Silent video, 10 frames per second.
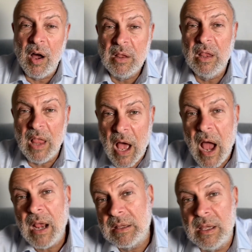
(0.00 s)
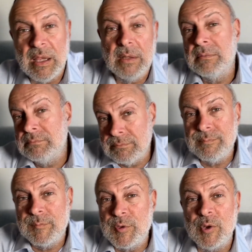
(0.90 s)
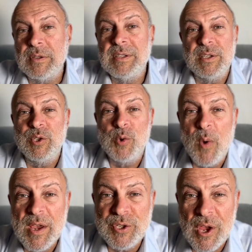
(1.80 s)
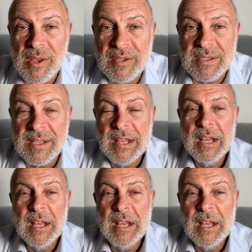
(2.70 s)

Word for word: unlocked in certain situations.